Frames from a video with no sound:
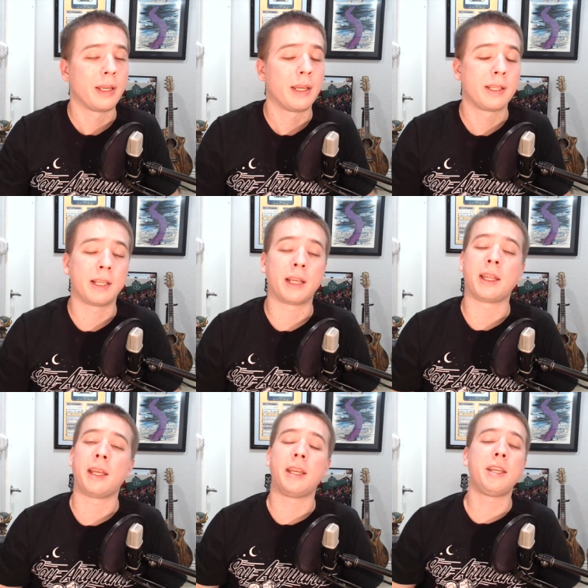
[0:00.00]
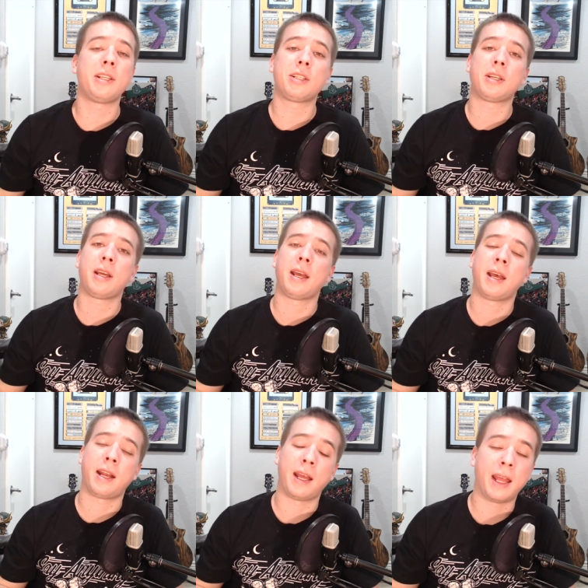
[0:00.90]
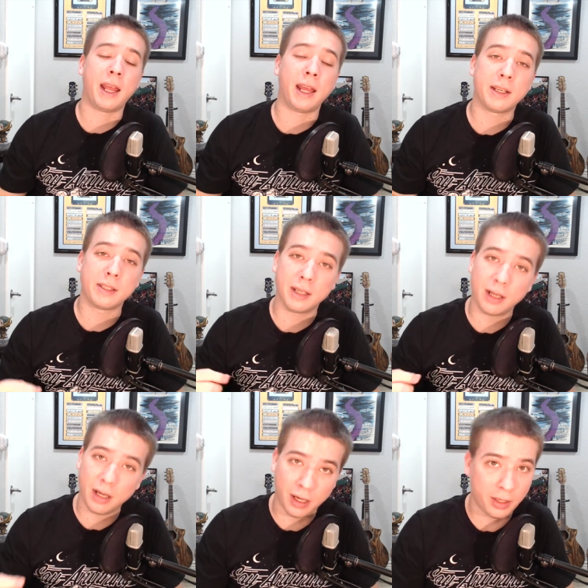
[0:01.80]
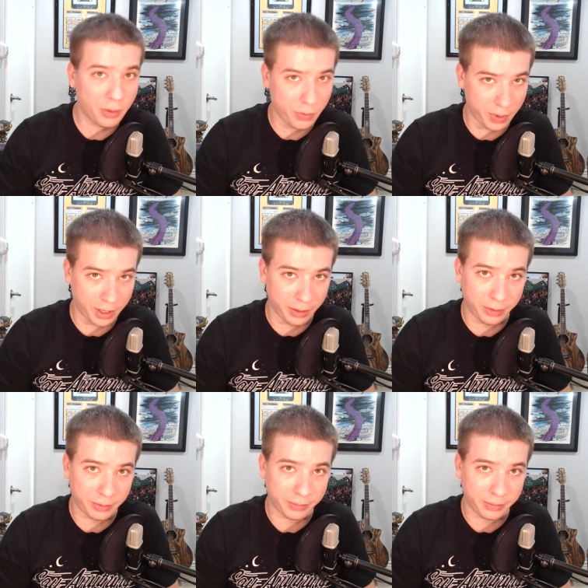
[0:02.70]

it's like they each had a hand on the wheel.